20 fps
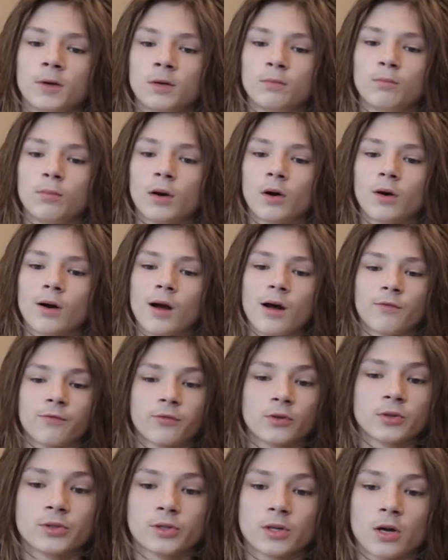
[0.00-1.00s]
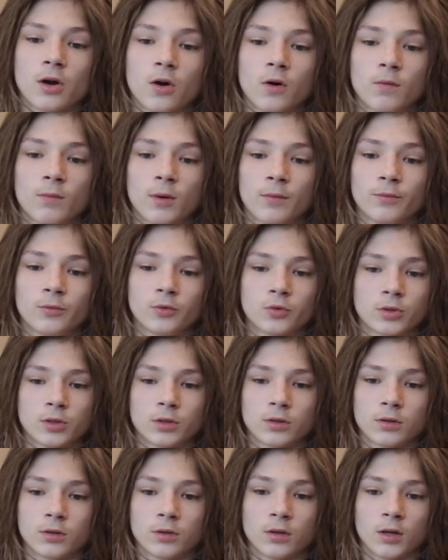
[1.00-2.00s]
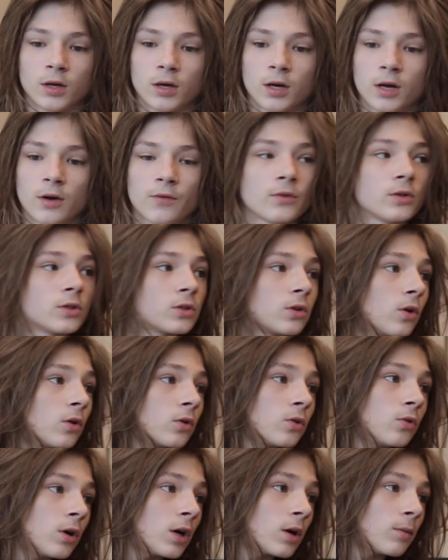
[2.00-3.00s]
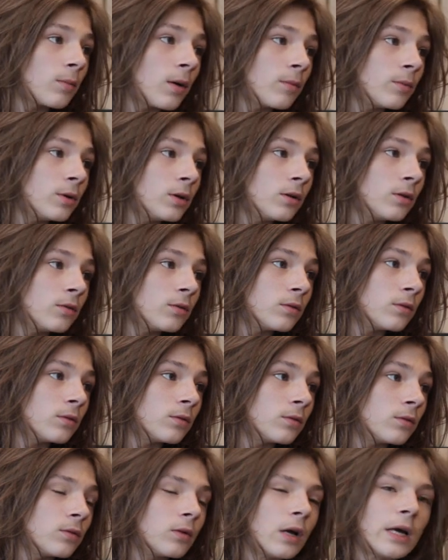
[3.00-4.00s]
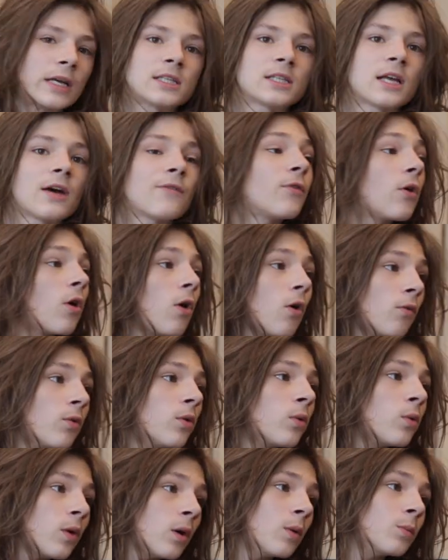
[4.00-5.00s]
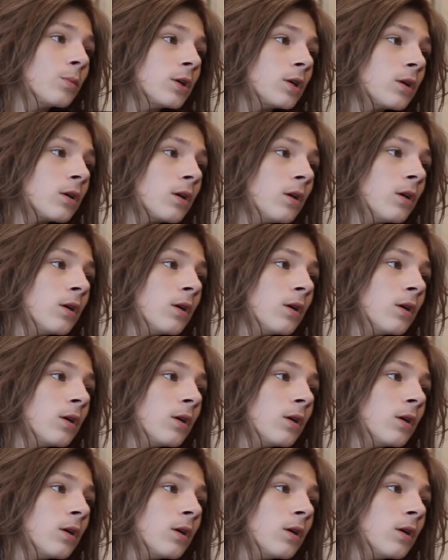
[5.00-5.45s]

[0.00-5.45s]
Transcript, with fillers: mean, bro, I freestyle all my music. Like, every song you heard by me, yeah. except for Overwhelming,